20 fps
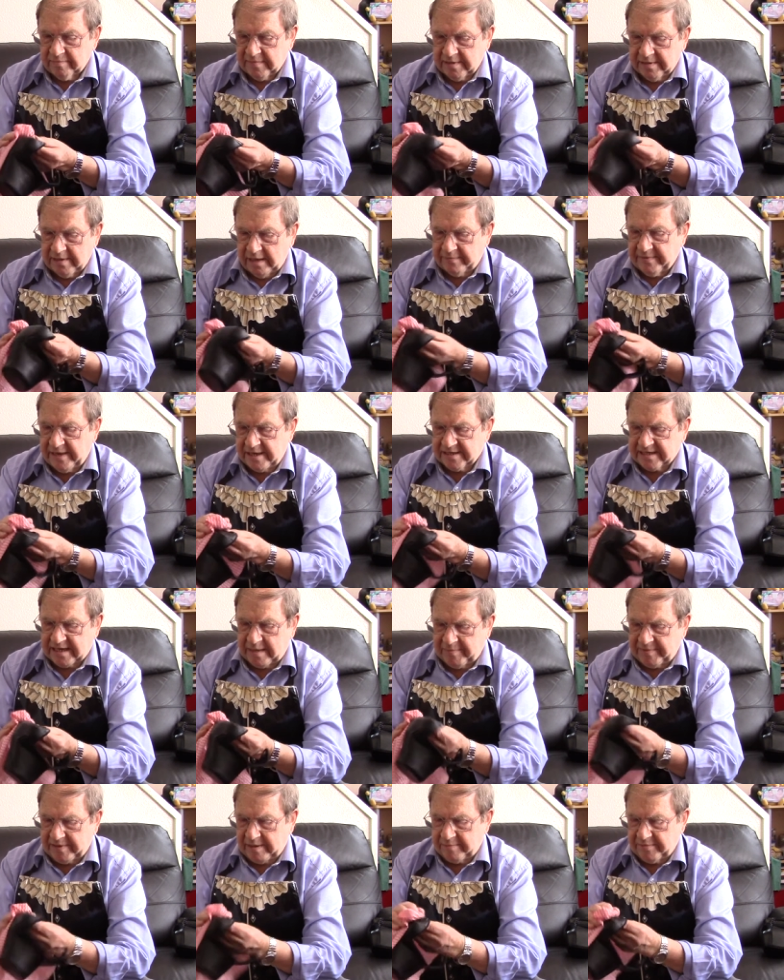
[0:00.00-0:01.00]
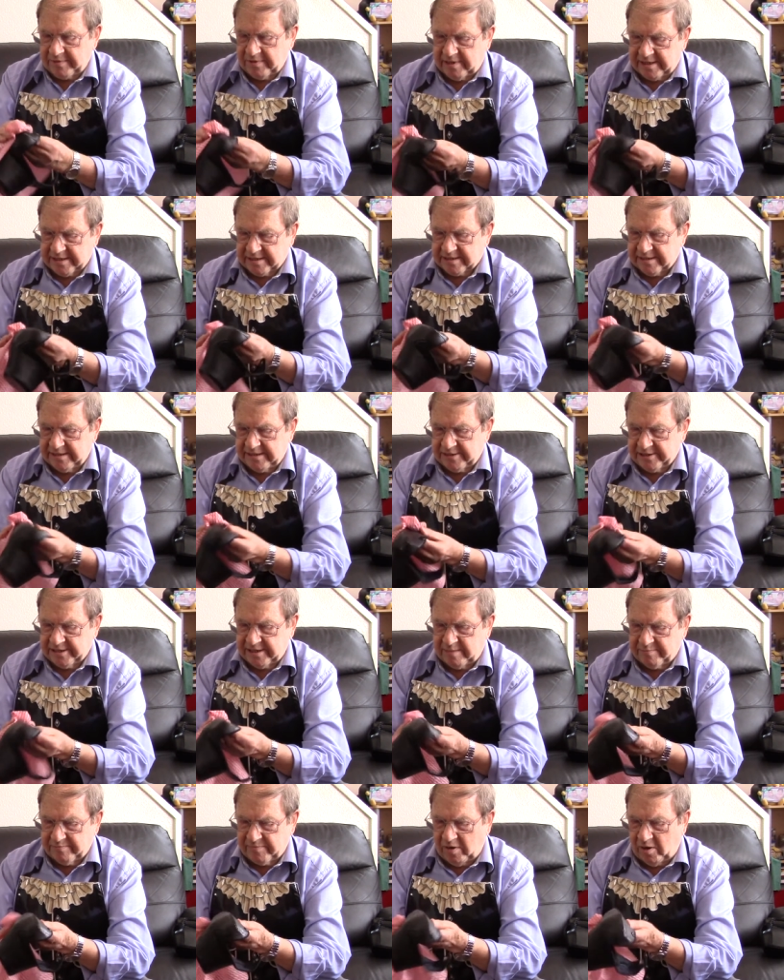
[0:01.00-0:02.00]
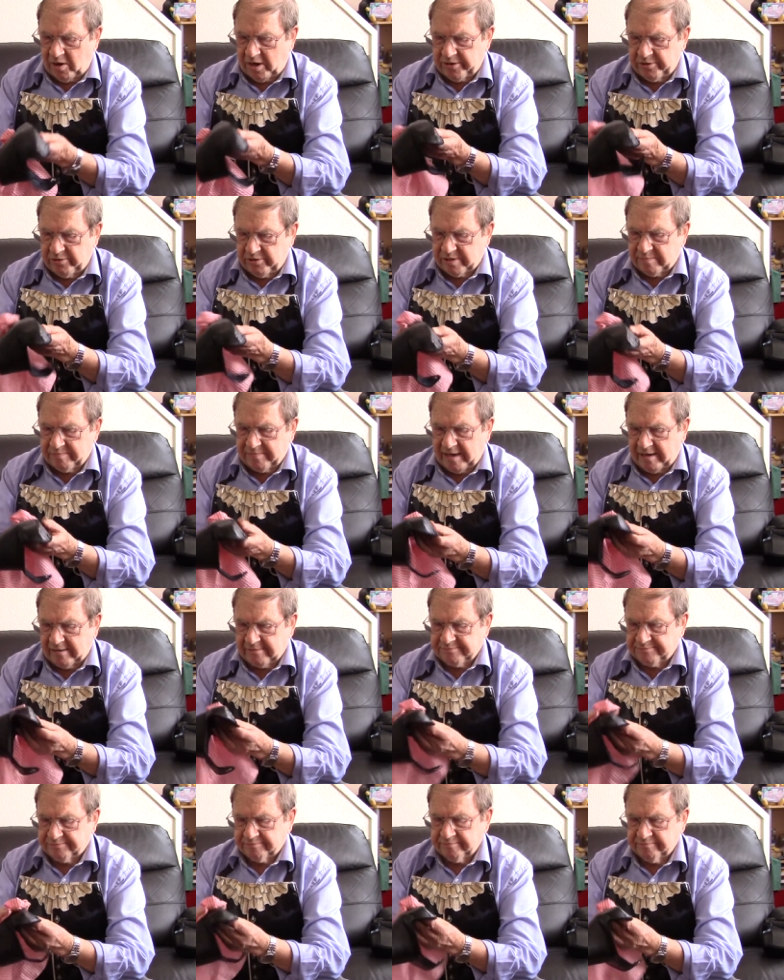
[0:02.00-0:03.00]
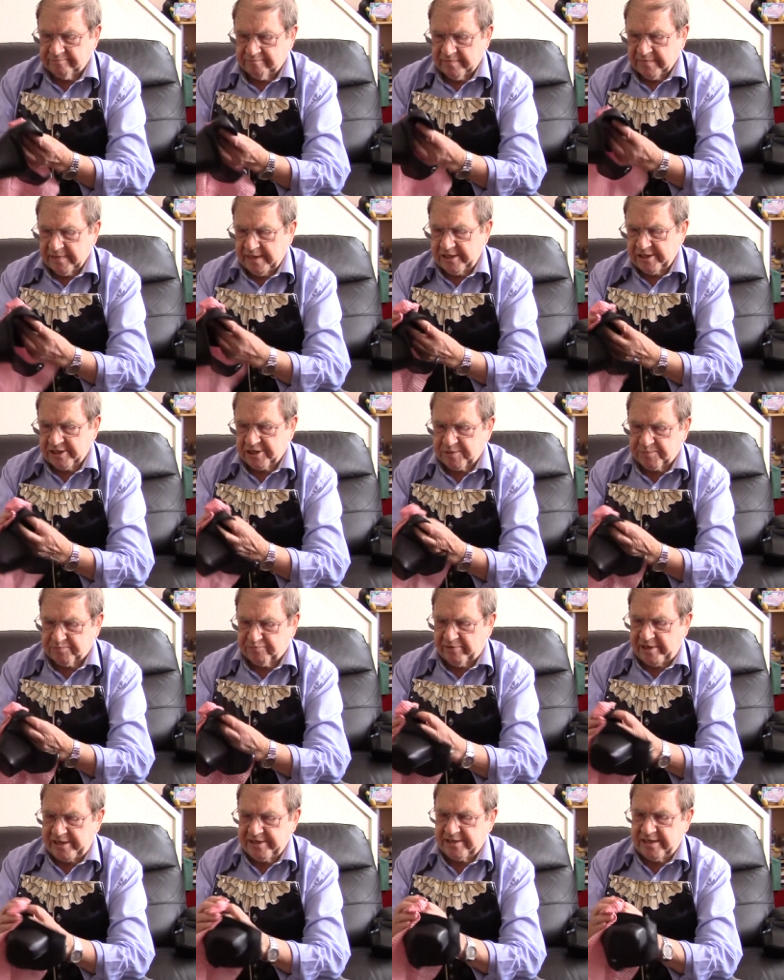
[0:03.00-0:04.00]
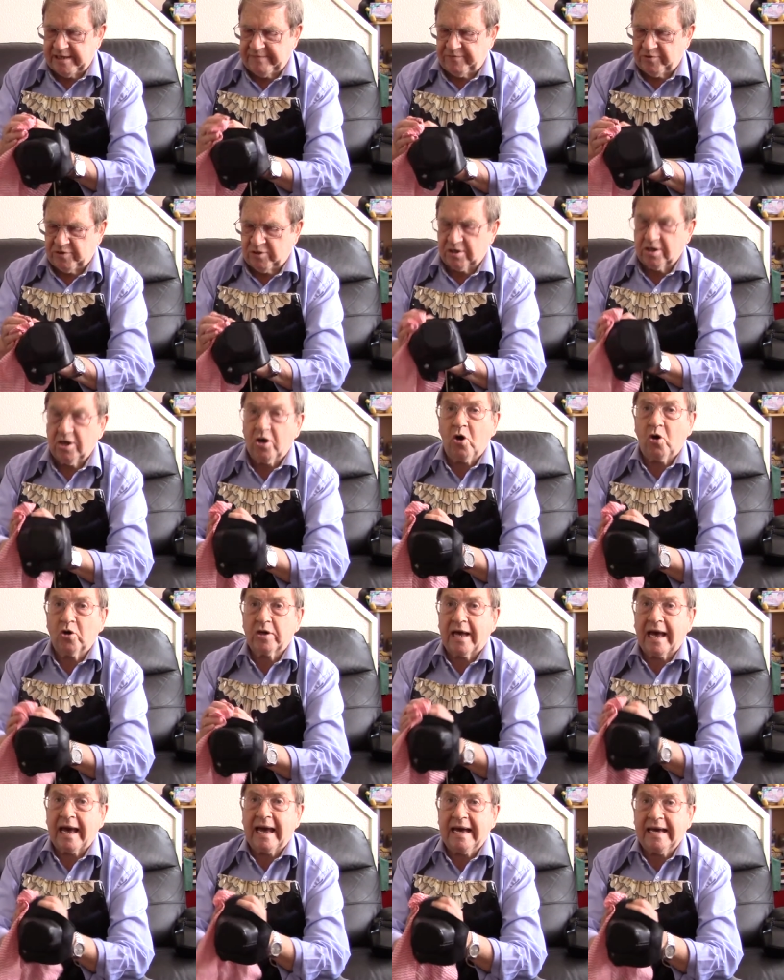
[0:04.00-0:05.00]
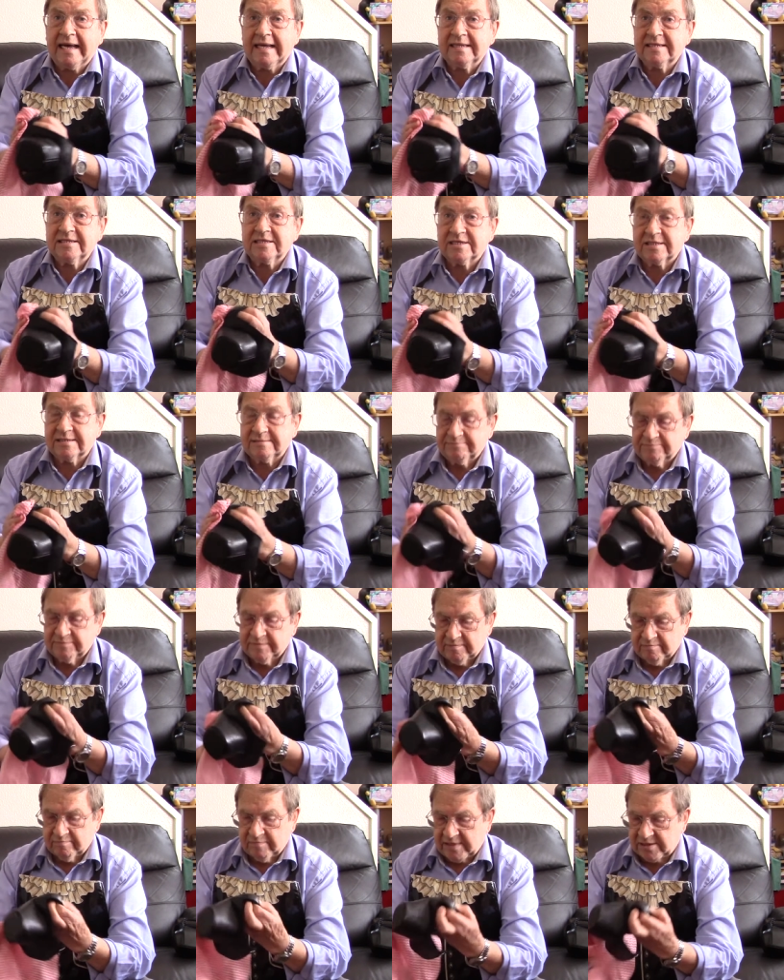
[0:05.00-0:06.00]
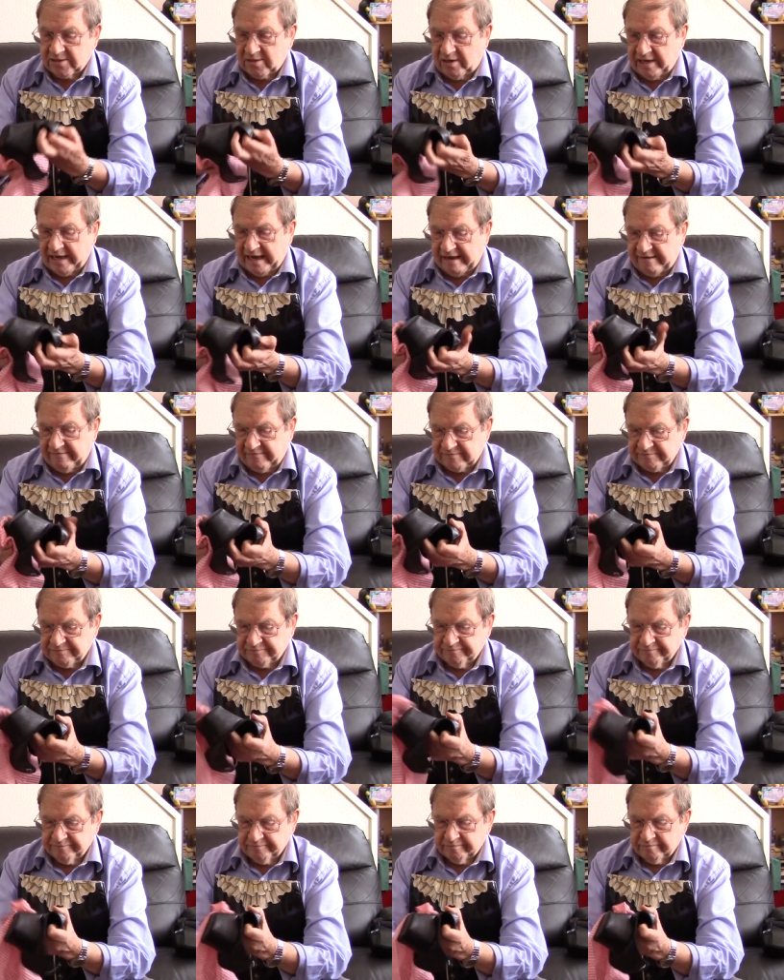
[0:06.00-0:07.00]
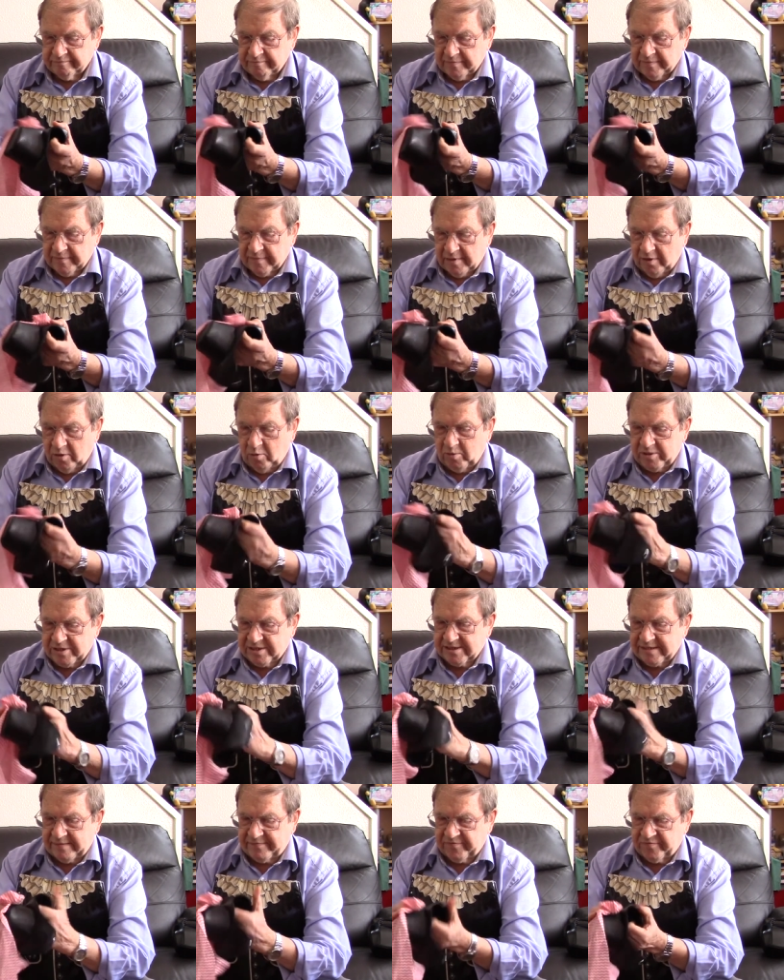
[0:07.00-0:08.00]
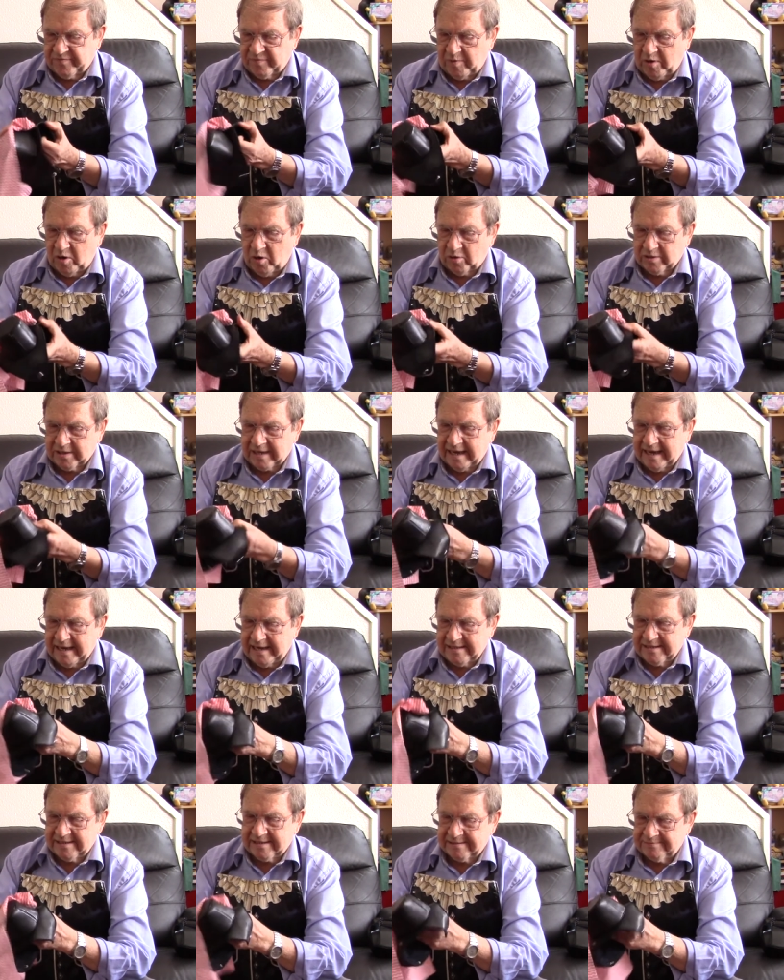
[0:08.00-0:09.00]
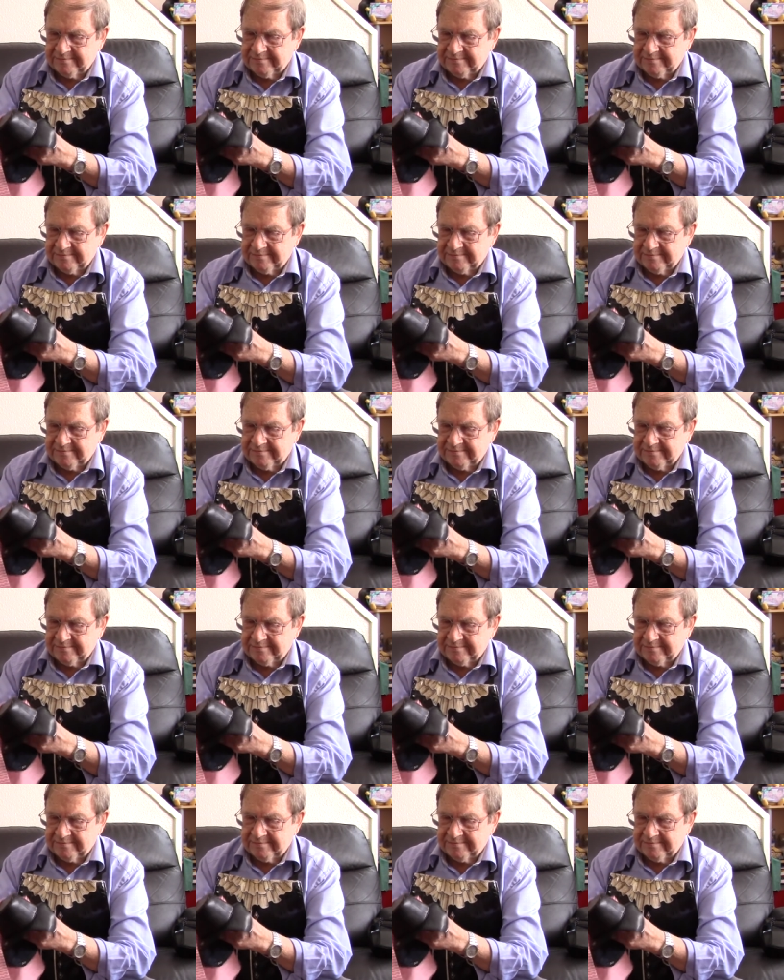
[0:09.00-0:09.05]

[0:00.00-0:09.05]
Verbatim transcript: Now that's coming up nicely. See a minute amount it spreads. And if you've got hot hands, as I have, I always suffer from hot hands,